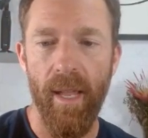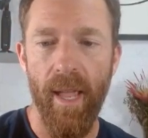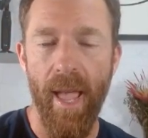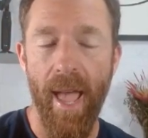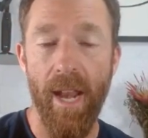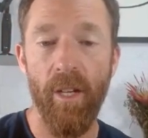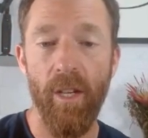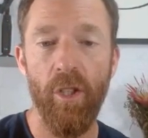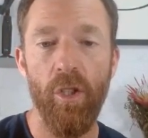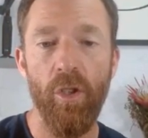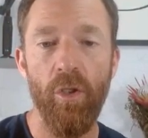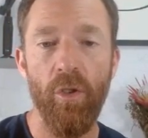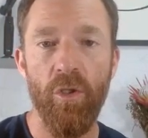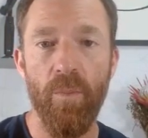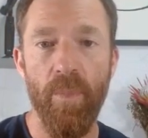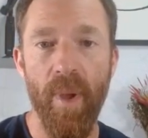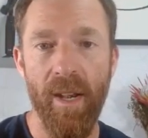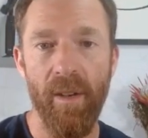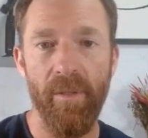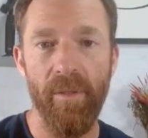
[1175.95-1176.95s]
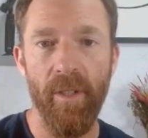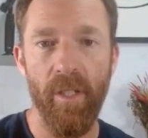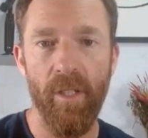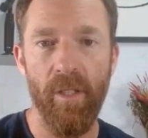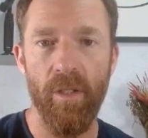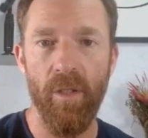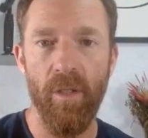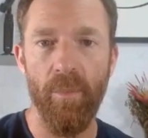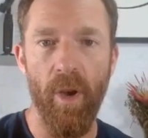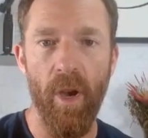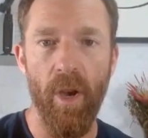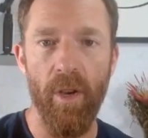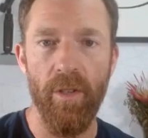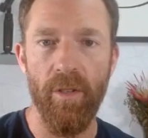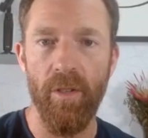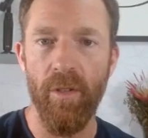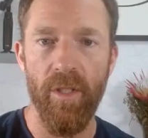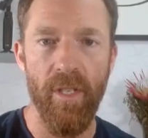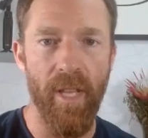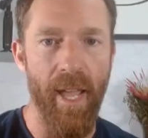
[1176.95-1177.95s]
had a huge benefit as
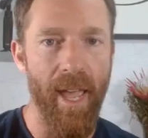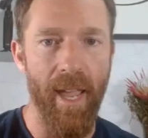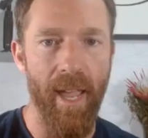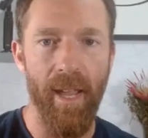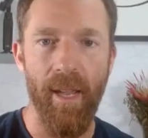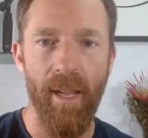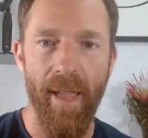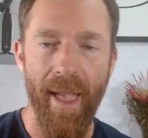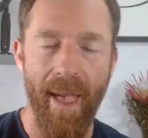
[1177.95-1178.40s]
opposed to, say,